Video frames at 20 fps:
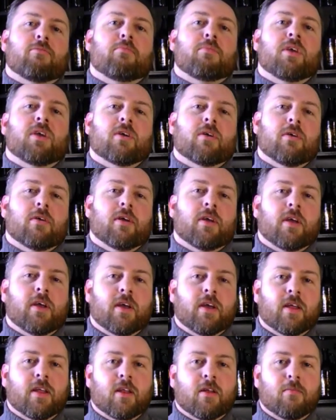beer
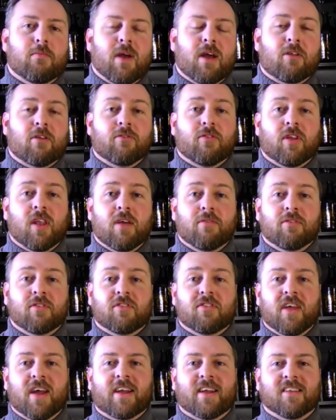in a matter of 11
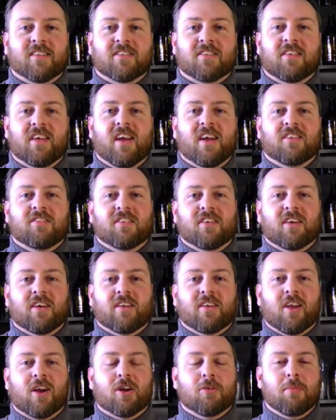seconds as
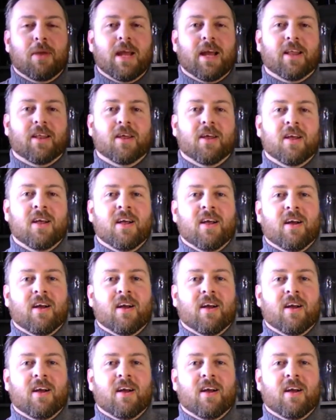a young man,